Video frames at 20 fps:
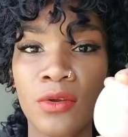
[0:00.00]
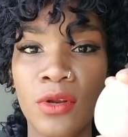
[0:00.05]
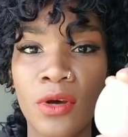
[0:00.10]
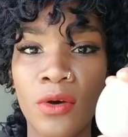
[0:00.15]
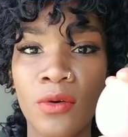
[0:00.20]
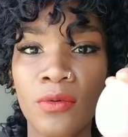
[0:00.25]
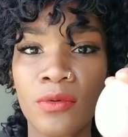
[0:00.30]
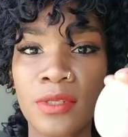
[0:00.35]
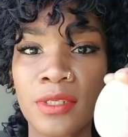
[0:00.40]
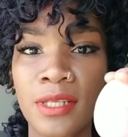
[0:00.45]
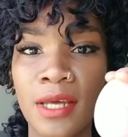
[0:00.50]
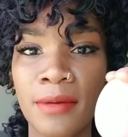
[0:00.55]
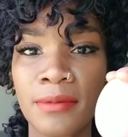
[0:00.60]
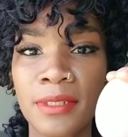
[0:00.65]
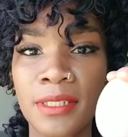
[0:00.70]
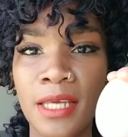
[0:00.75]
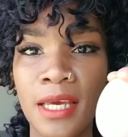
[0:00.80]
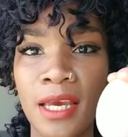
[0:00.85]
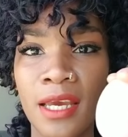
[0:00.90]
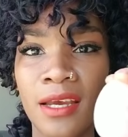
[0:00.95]
Stop
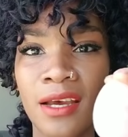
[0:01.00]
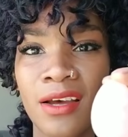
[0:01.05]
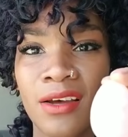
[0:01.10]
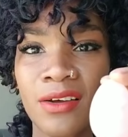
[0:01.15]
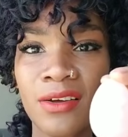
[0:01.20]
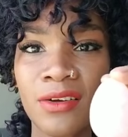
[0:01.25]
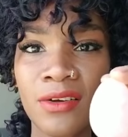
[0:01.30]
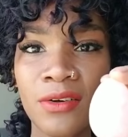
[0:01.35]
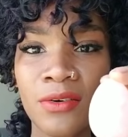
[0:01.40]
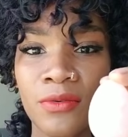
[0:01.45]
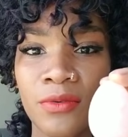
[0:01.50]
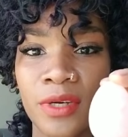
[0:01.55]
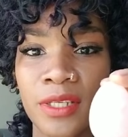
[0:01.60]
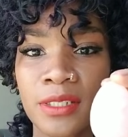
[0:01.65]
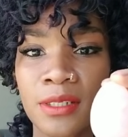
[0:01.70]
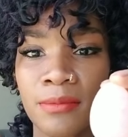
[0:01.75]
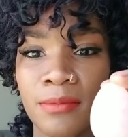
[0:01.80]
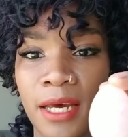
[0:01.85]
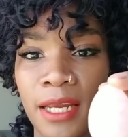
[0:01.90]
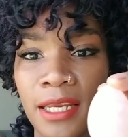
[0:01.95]
saying, oh, when
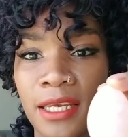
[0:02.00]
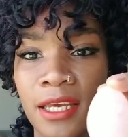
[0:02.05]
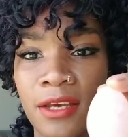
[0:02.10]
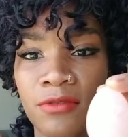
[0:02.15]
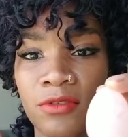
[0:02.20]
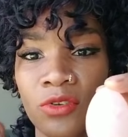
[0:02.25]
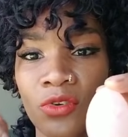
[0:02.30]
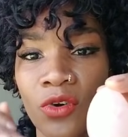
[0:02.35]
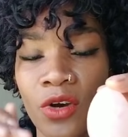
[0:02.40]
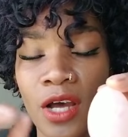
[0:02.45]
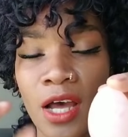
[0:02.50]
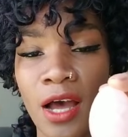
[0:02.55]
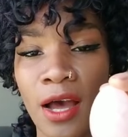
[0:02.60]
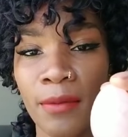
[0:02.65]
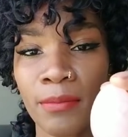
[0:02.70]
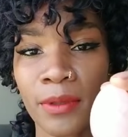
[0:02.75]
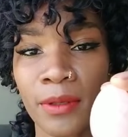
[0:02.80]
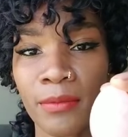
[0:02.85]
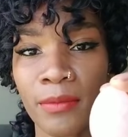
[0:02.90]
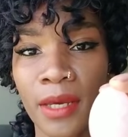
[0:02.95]
somebody gives you a
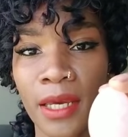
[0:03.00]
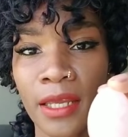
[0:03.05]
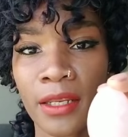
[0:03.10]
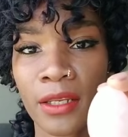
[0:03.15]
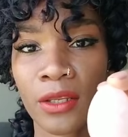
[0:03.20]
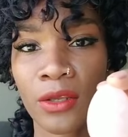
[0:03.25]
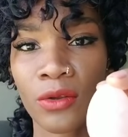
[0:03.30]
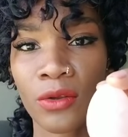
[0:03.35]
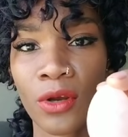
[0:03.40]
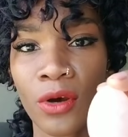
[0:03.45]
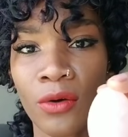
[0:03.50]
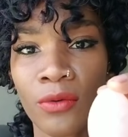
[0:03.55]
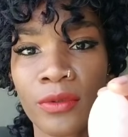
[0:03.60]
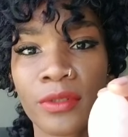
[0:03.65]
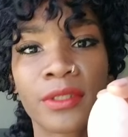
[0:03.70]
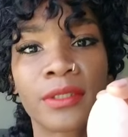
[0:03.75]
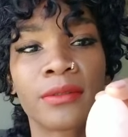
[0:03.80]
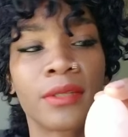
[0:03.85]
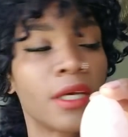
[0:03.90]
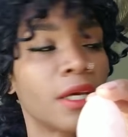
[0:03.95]
compliment,
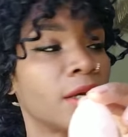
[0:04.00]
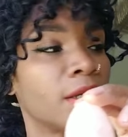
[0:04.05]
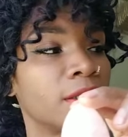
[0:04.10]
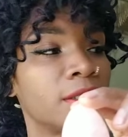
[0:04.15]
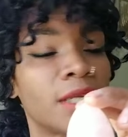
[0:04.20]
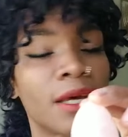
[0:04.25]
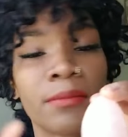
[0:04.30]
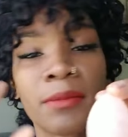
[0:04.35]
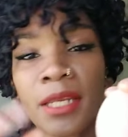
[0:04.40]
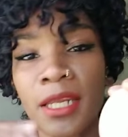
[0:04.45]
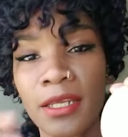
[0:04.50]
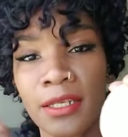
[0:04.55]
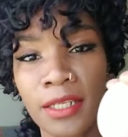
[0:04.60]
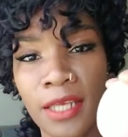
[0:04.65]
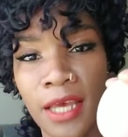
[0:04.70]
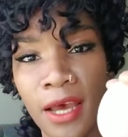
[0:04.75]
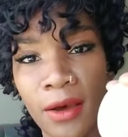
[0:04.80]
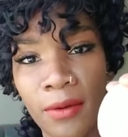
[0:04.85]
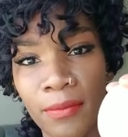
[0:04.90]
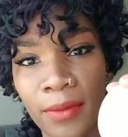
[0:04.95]
dumbing it
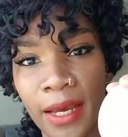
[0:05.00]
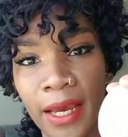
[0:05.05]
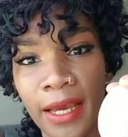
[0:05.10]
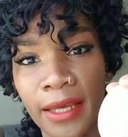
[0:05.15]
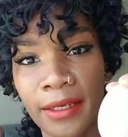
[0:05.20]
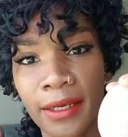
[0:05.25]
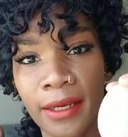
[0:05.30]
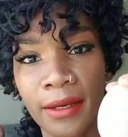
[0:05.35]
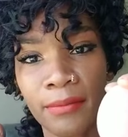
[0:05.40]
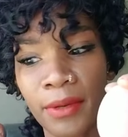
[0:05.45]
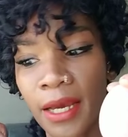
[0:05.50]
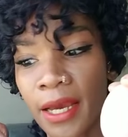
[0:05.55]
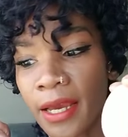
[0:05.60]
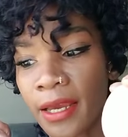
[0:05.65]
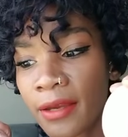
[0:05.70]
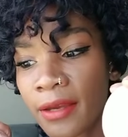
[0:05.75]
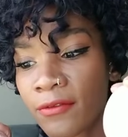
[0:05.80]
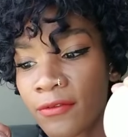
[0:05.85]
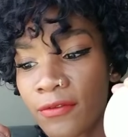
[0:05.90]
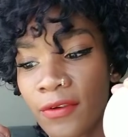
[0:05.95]
down
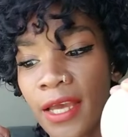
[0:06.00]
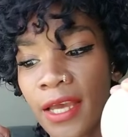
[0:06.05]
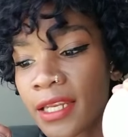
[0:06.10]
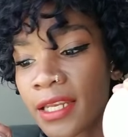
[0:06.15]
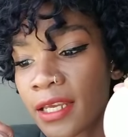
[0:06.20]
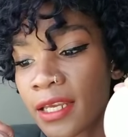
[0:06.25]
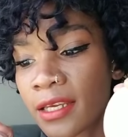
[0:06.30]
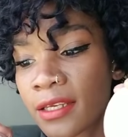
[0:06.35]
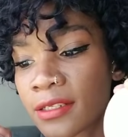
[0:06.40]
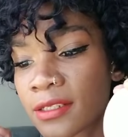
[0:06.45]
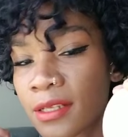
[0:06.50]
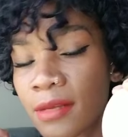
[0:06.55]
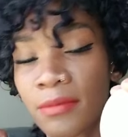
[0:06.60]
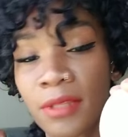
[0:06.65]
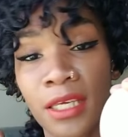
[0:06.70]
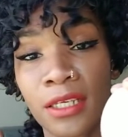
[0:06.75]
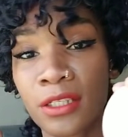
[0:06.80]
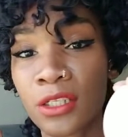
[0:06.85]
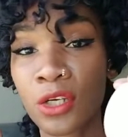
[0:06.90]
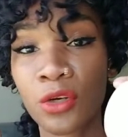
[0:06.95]
by finding
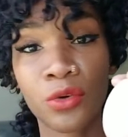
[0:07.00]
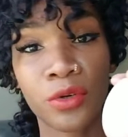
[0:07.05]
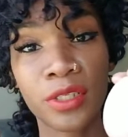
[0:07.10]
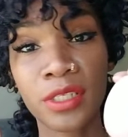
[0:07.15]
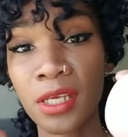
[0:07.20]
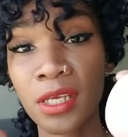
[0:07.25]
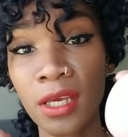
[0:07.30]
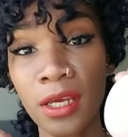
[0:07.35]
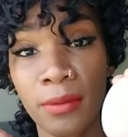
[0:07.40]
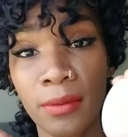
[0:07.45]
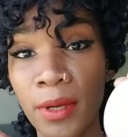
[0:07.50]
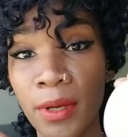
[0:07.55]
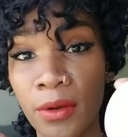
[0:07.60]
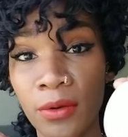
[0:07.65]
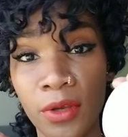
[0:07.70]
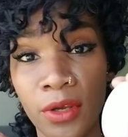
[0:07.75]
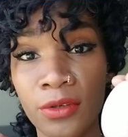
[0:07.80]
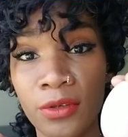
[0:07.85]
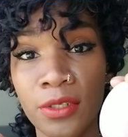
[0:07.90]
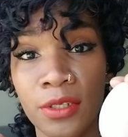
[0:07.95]
something to critique
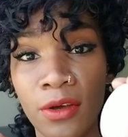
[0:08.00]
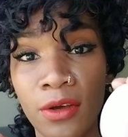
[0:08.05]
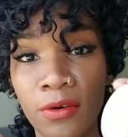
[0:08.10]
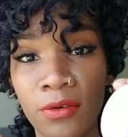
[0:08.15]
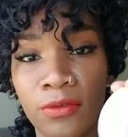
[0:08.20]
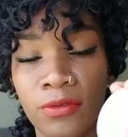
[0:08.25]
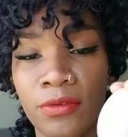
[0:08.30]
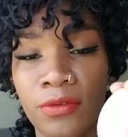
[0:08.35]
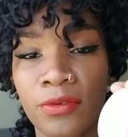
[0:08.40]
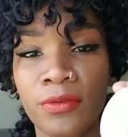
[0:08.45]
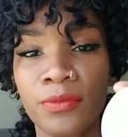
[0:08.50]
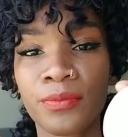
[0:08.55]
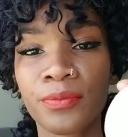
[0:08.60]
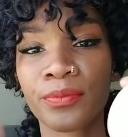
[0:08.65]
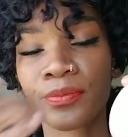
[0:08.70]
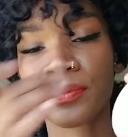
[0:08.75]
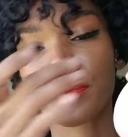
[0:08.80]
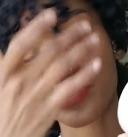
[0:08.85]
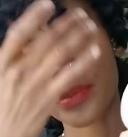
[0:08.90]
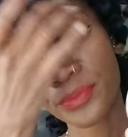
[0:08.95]
about yourself.
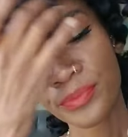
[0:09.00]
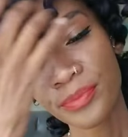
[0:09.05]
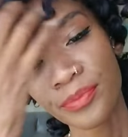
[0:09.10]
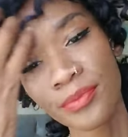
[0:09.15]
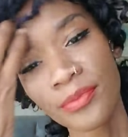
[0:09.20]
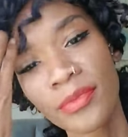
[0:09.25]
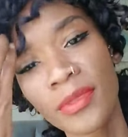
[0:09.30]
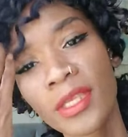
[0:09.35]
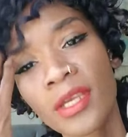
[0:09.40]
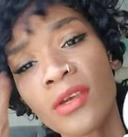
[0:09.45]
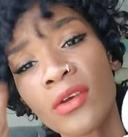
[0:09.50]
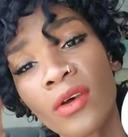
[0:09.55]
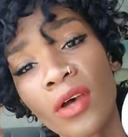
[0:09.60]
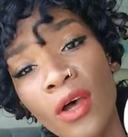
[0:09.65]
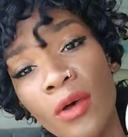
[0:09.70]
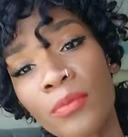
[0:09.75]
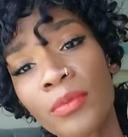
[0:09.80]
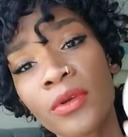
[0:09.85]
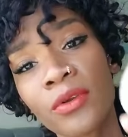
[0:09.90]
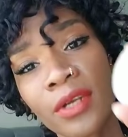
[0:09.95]
It'll
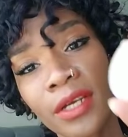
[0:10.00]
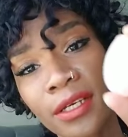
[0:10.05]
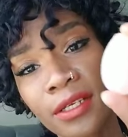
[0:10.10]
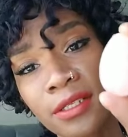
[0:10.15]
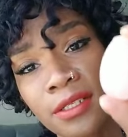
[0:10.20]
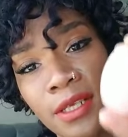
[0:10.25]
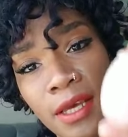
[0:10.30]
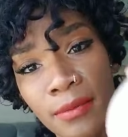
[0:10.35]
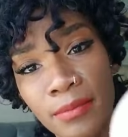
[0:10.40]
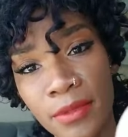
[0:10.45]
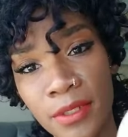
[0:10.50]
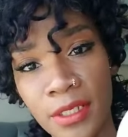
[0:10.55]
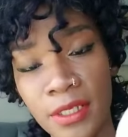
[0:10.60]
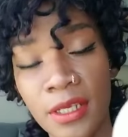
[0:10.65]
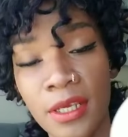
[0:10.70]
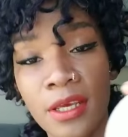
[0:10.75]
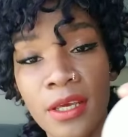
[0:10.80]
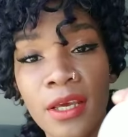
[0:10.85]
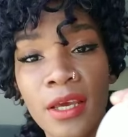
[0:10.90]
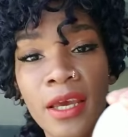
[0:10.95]
help you to accept
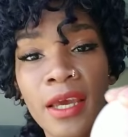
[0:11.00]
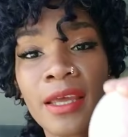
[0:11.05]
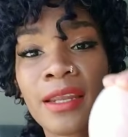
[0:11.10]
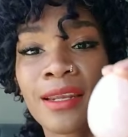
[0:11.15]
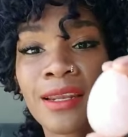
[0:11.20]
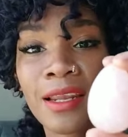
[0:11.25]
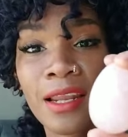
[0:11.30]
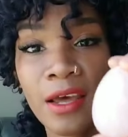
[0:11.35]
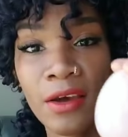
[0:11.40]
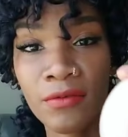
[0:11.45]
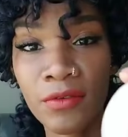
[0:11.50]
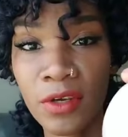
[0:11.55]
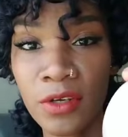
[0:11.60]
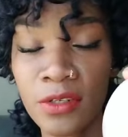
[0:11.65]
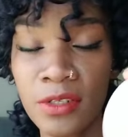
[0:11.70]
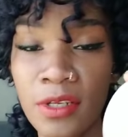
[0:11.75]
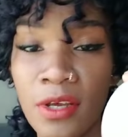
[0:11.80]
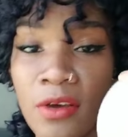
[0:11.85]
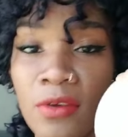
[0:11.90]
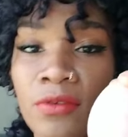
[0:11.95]
and love
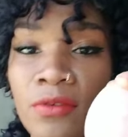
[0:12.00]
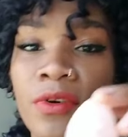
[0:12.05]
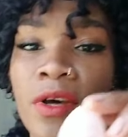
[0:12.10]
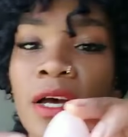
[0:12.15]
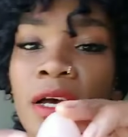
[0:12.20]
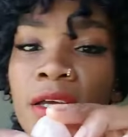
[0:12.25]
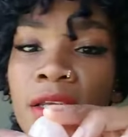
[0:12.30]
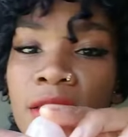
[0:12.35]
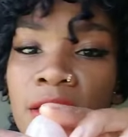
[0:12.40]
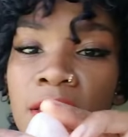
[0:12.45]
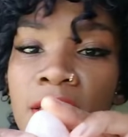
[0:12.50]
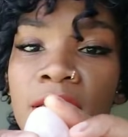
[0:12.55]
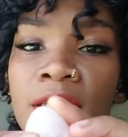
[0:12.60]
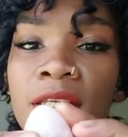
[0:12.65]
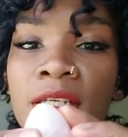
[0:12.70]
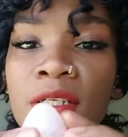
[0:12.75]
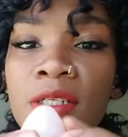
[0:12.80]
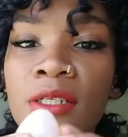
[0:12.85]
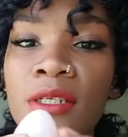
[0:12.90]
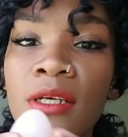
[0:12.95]
yourself
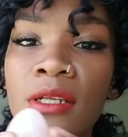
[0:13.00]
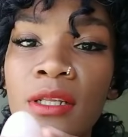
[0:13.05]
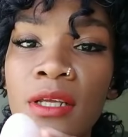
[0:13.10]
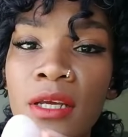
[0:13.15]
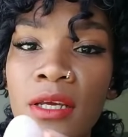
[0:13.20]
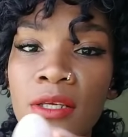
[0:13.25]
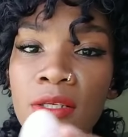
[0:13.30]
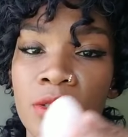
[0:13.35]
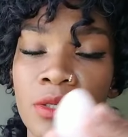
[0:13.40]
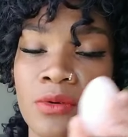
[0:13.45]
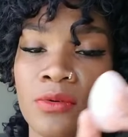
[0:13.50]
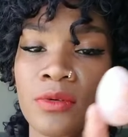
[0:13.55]
unconditionally. So it's